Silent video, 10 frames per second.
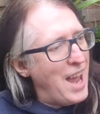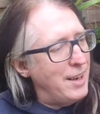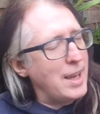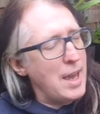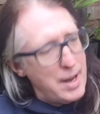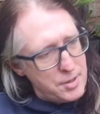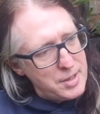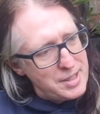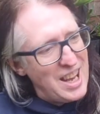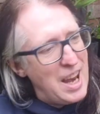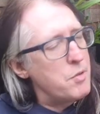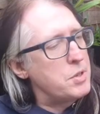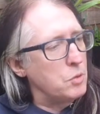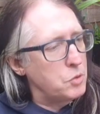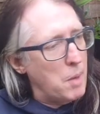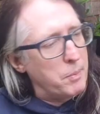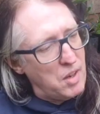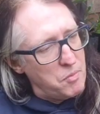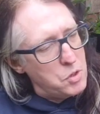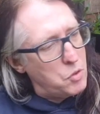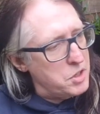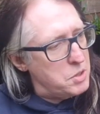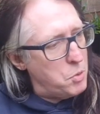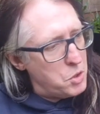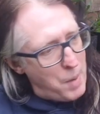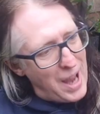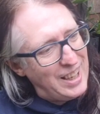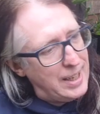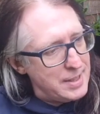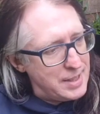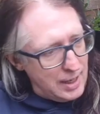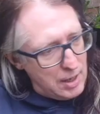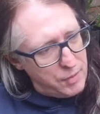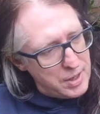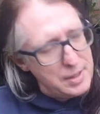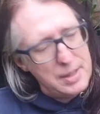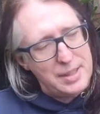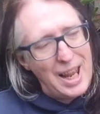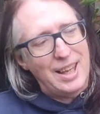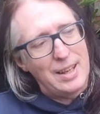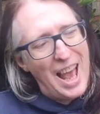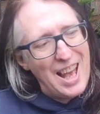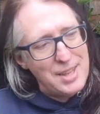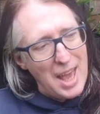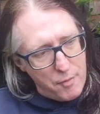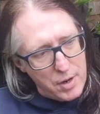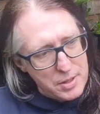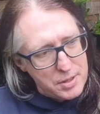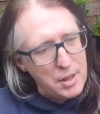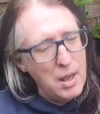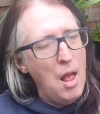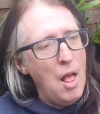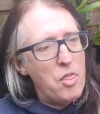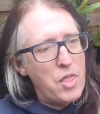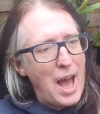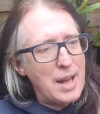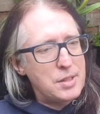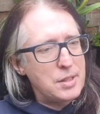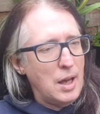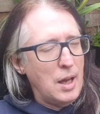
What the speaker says: And again, as I said, every single time the government tries to push back against any of this, it is taken as evidence that